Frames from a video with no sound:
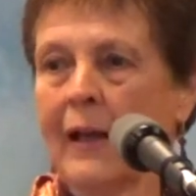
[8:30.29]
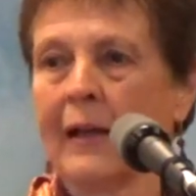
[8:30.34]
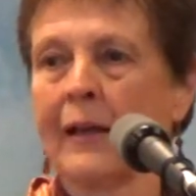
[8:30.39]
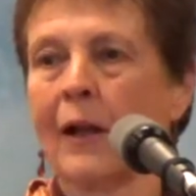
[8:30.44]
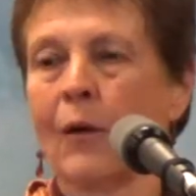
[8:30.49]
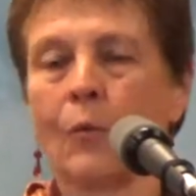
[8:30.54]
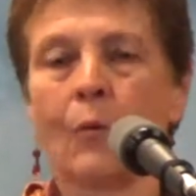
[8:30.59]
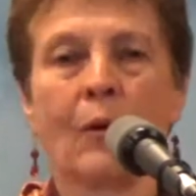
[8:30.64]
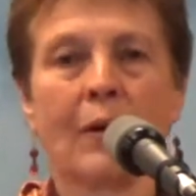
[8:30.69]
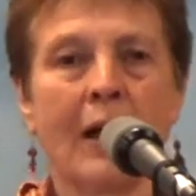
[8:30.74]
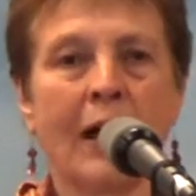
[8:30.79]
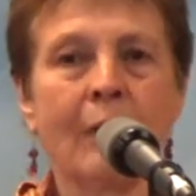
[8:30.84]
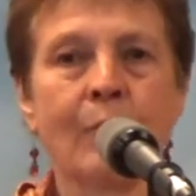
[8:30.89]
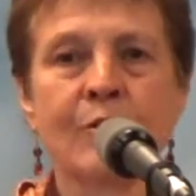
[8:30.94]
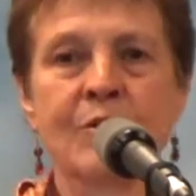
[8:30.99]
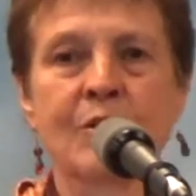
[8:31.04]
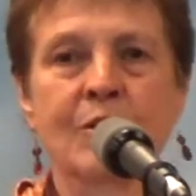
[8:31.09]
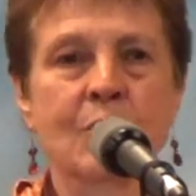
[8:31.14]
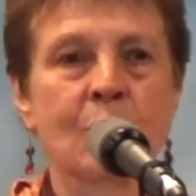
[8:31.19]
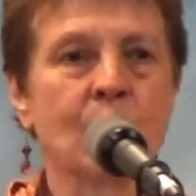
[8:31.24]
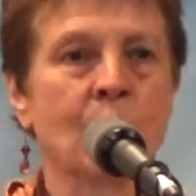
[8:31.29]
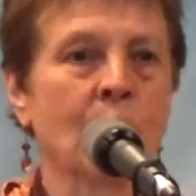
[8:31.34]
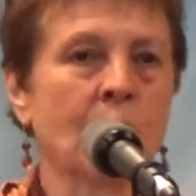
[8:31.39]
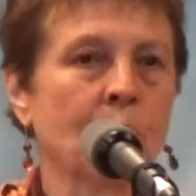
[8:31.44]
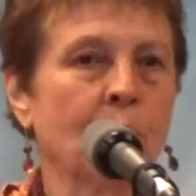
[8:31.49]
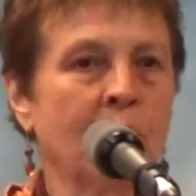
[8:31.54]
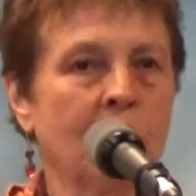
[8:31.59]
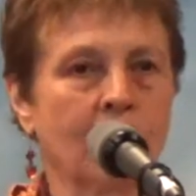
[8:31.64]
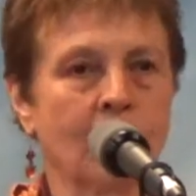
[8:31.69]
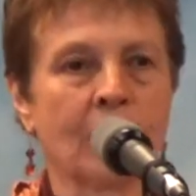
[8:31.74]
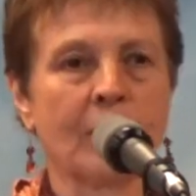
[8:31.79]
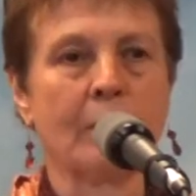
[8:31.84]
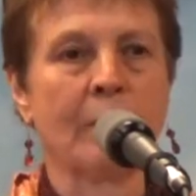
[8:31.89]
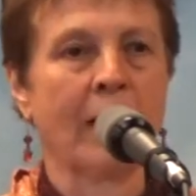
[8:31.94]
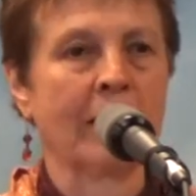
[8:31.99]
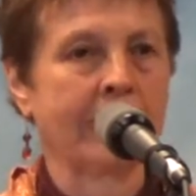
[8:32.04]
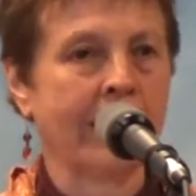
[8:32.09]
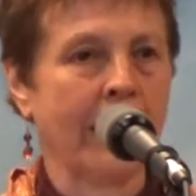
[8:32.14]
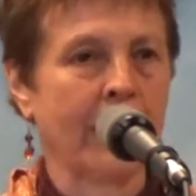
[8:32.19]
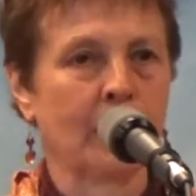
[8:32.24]
Now, when I was in school and we learned
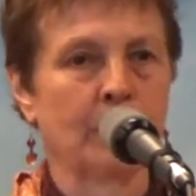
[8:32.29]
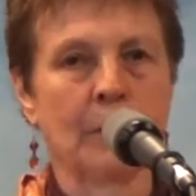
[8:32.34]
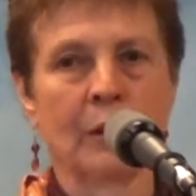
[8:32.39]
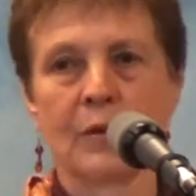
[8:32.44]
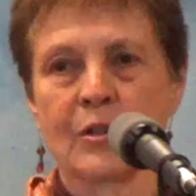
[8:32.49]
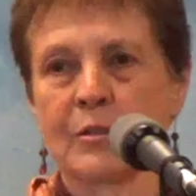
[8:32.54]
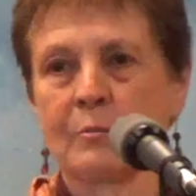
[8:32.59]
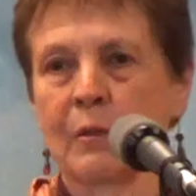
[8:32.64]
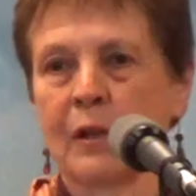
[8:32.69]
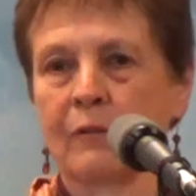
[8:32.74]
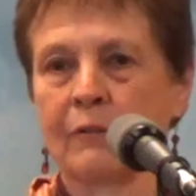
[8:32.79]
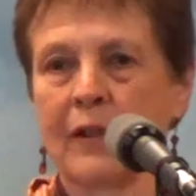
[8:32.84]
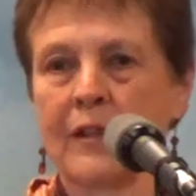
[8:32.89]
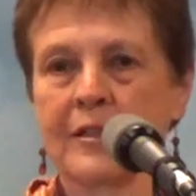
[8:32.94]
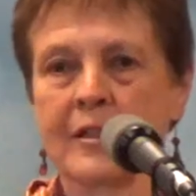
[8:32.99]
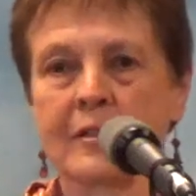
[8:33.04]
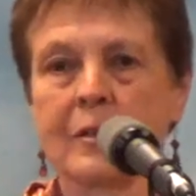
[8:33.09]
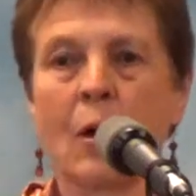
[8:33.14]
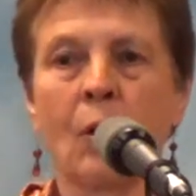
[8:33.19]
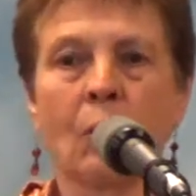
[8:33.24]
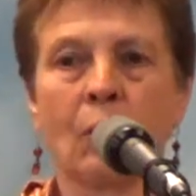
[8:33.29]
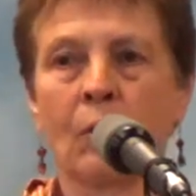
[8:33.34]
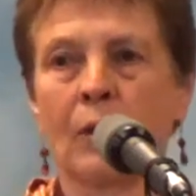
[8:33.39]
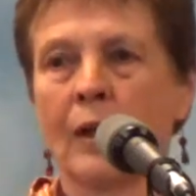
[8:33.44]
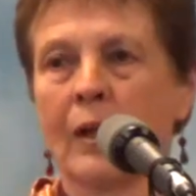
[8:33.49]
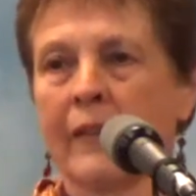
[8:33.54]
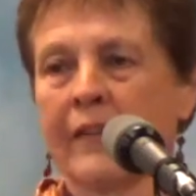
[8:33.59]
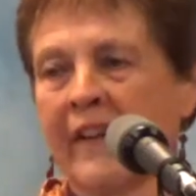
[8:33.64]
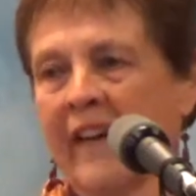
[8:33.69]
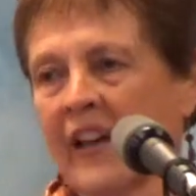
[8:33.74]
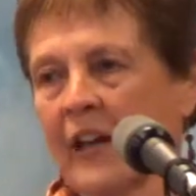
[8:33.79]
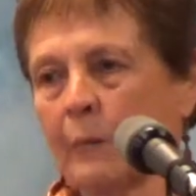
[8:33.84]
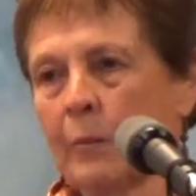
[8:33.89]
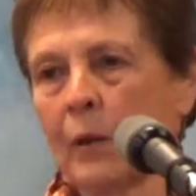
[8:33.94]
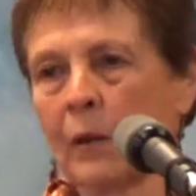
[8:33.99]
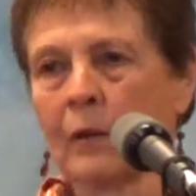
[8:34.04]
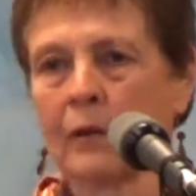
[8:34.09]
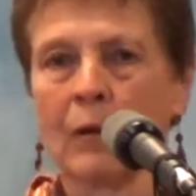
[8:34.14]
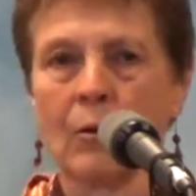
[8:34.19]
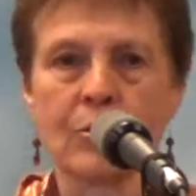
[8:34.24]
about caterpillars and butterflies, oh,
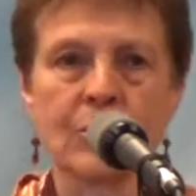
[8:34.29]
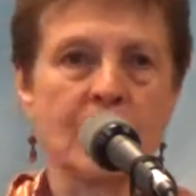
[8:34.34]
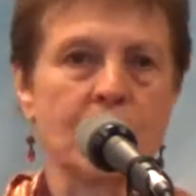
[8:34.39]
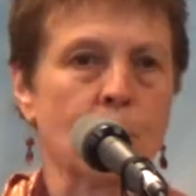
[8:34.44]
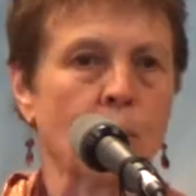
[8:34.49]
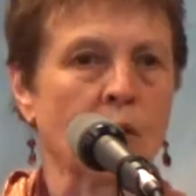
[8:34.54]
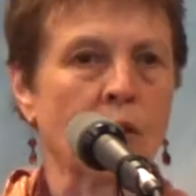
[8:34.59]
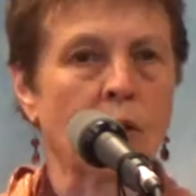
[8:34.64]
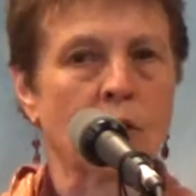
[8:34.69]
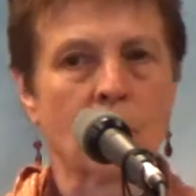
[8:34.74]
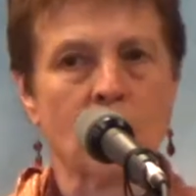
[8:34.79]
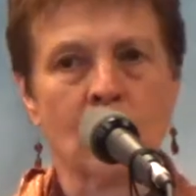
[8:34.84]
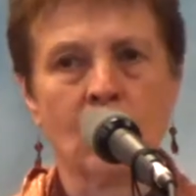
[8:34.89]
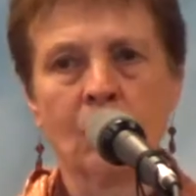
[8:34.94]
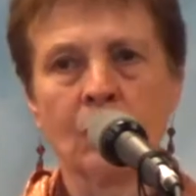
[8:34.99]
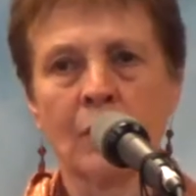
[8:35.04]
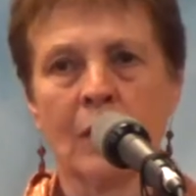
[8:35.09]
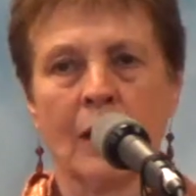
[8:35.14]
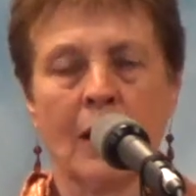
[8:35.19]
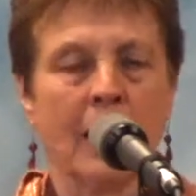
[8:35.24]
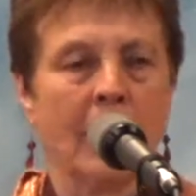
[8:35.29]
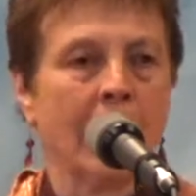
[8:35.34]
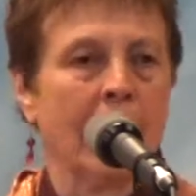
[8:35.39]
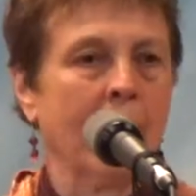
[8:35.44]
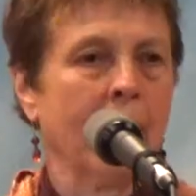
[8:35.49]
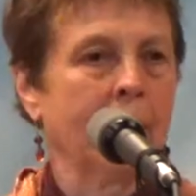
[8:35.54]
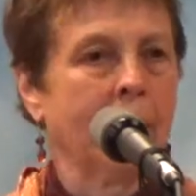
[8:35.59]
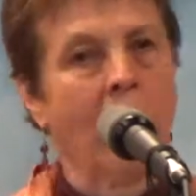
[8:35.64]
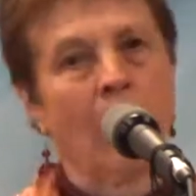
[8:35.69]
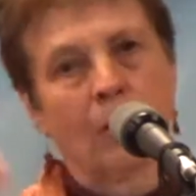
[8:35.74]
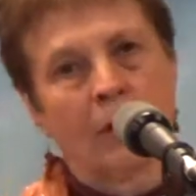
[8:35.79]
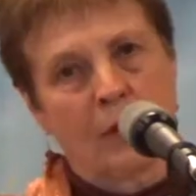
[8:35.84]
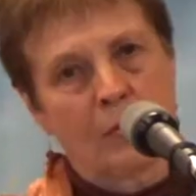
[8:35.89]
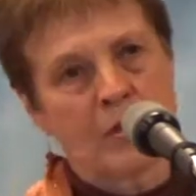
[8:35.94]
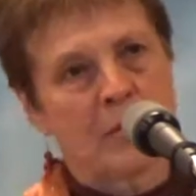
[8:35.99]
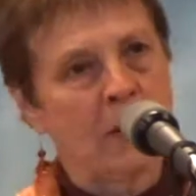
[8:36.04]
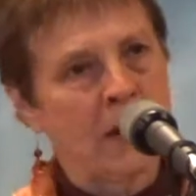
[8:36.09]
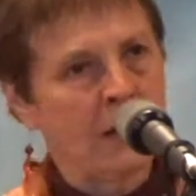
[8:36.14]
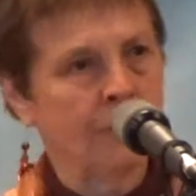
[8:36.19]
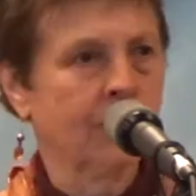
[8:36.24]
caterpillar goes into a cocoon, and out comes
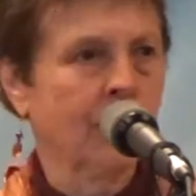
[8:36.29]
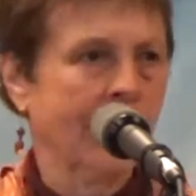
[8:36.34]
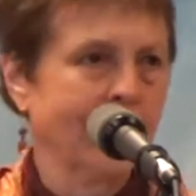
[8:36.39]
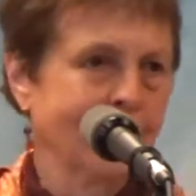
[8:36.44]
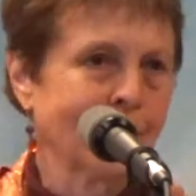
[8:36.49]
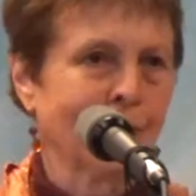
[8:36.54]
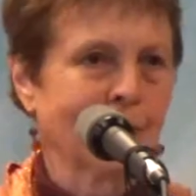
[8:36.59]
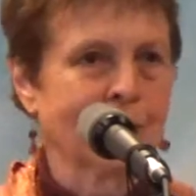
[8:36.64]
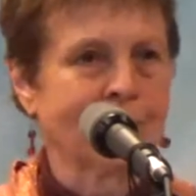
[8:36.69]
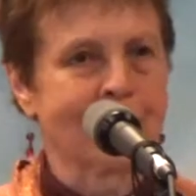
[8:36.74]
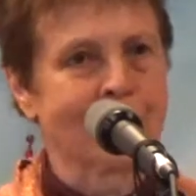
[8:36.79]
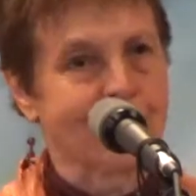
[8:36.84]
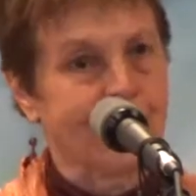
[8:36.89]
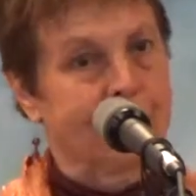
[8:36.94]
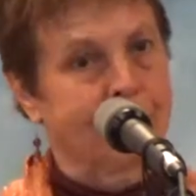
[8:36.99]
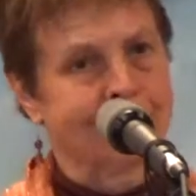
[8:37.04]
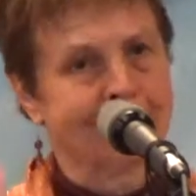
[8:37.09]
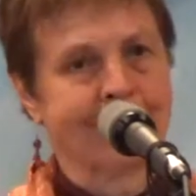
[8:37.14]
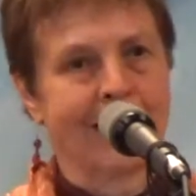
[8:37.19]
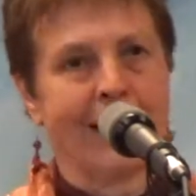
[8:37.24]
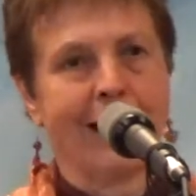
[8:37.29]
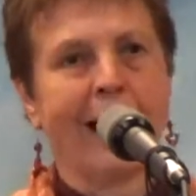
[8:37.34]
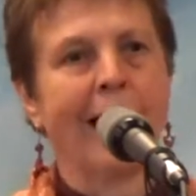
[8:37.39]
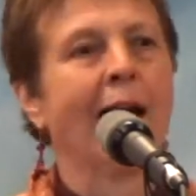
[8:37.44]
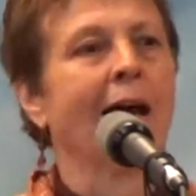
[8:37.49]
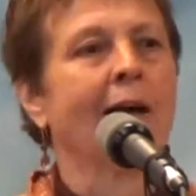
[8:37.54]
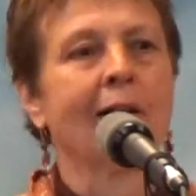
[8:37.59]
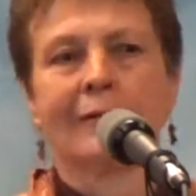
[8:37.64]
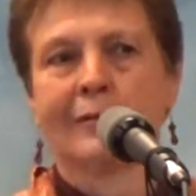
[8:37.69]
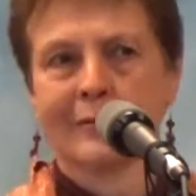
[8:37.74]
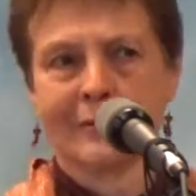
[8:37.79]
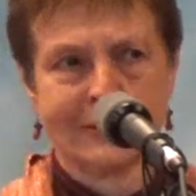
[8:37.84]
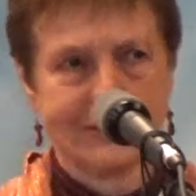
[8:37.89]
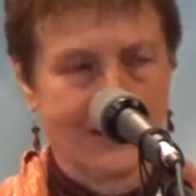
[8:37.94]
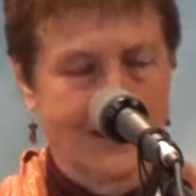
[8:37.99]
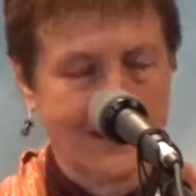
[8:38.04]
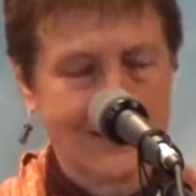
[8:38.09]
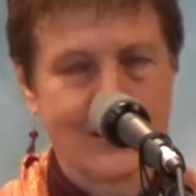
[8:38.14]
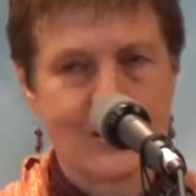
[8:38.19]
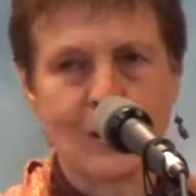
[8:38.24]
a butterfly. You know, it's like,
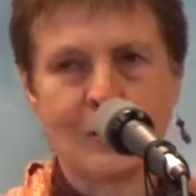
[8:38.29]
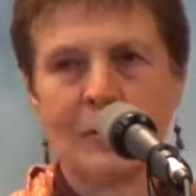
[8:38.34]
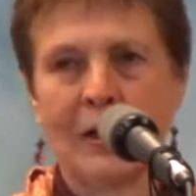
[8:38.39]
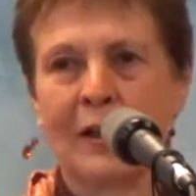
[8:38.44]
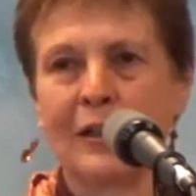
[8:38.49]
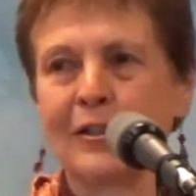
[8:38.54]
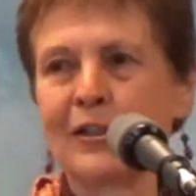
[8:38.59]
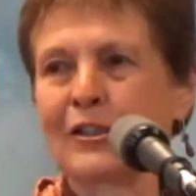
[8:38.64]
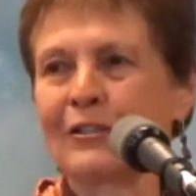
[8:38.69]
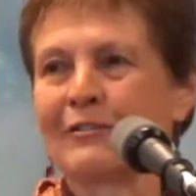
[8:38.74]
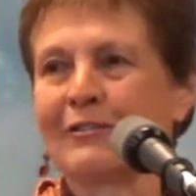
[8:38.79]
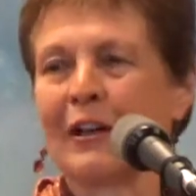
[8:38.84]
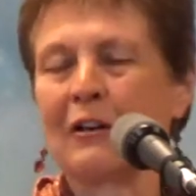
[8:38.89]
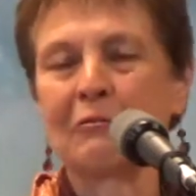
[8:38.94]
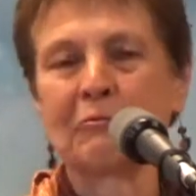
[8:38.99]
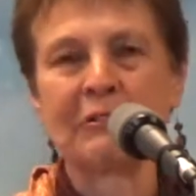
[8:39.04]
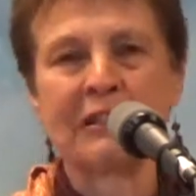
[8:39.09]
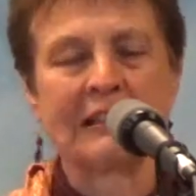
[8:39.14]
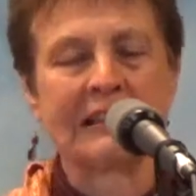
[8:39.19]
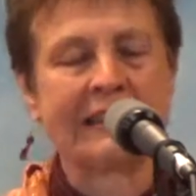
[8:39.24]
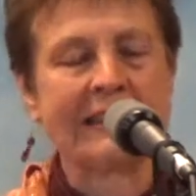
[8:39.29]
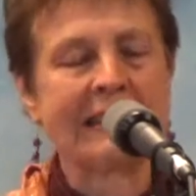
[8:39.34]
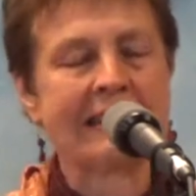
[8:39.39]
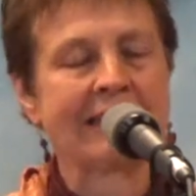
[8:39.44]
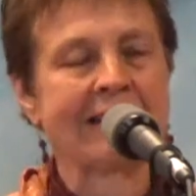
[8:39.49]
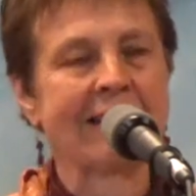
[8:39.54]
not so much, not really.